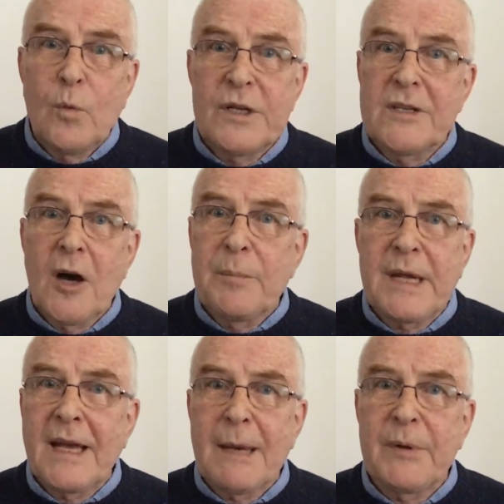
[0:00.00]
would not
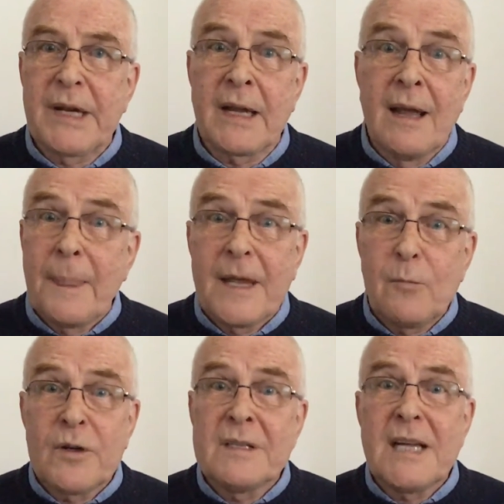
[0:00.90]
be happening.
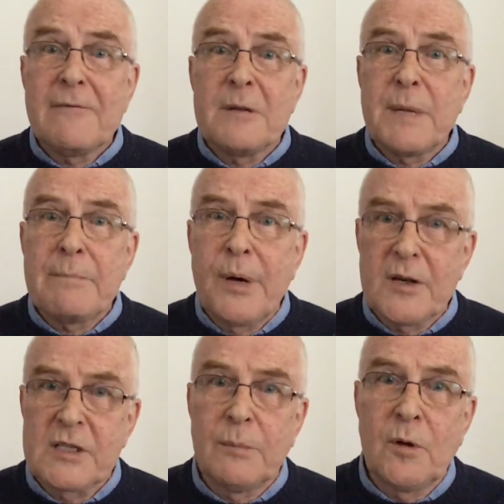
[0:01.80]
It wouldn't even be
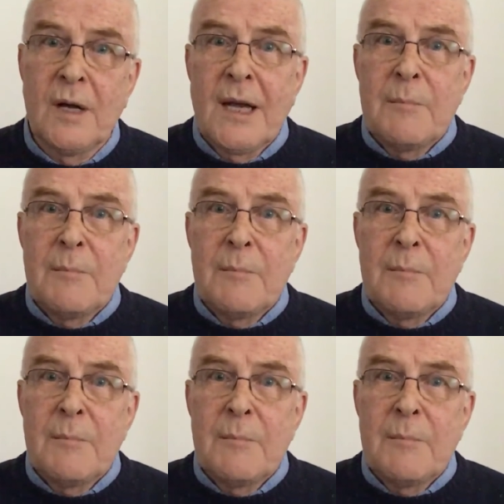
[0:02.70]
possible,